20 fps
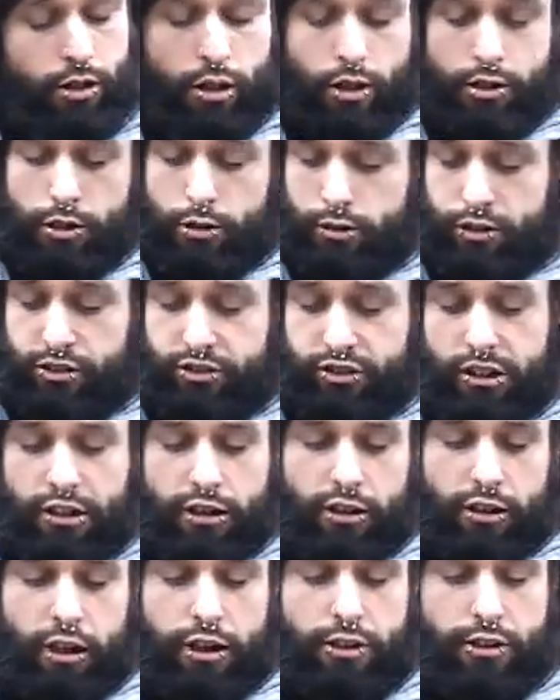I noticed that
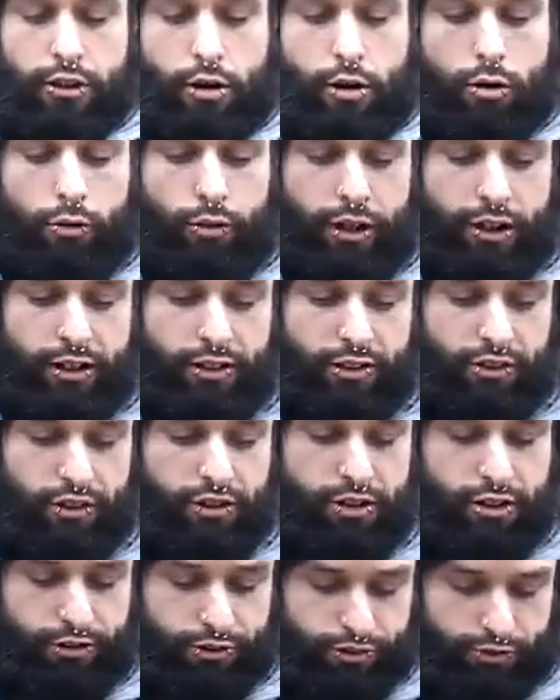a lot of the O-rings
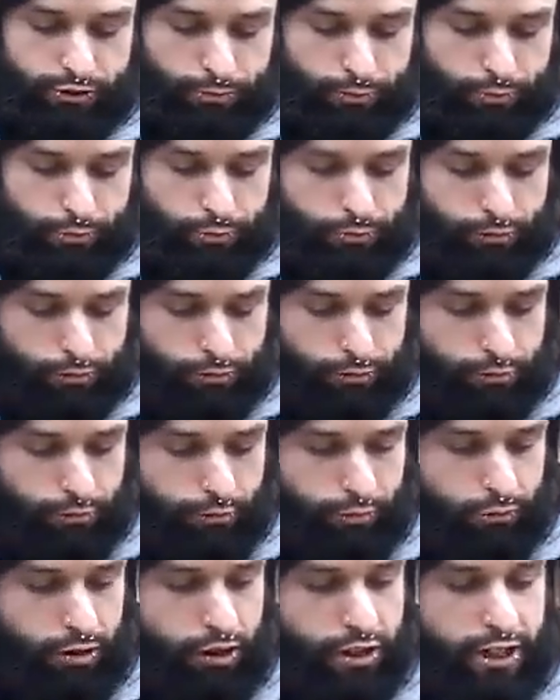in this
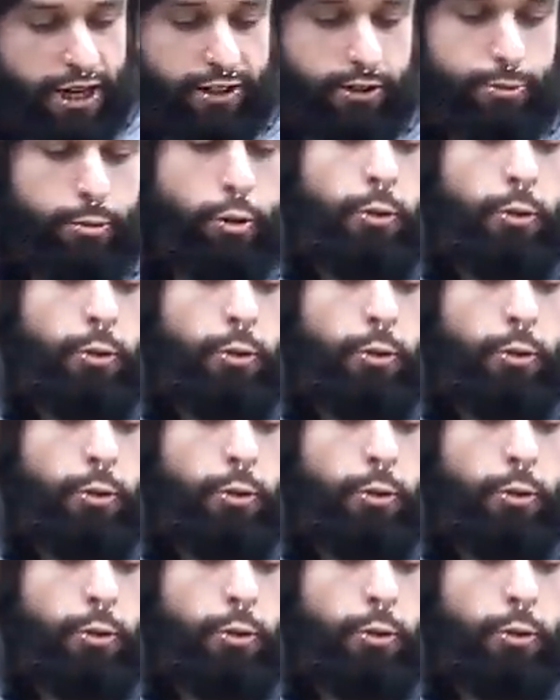gas